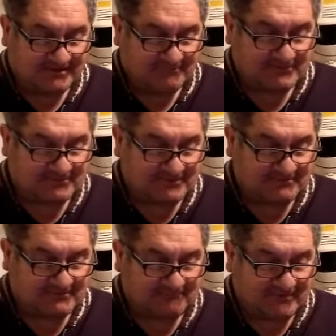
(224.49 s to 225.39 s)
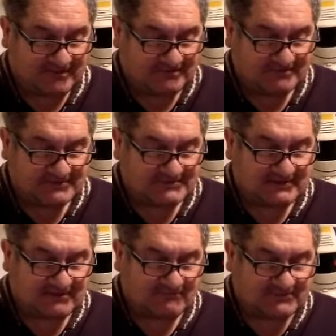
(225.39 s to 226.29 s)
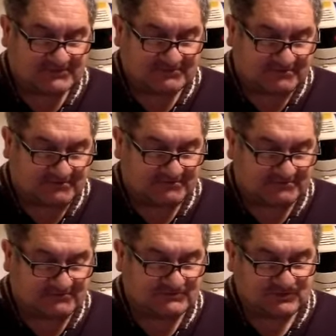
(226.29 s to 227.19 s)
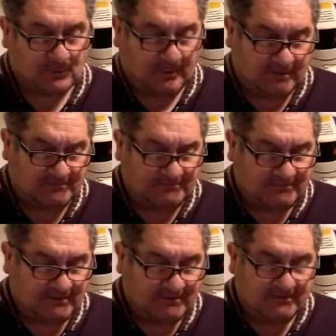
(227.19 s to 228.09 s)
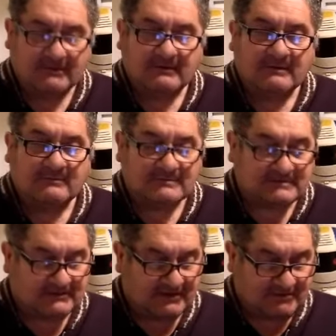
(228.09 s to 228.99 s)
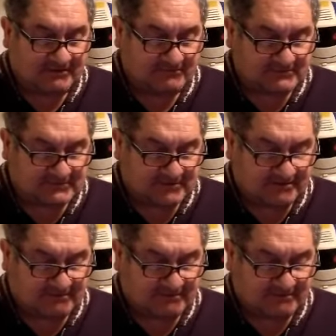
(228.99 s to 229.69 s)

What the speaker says: And we got out in the van, and this lovely chopper was in there, and it was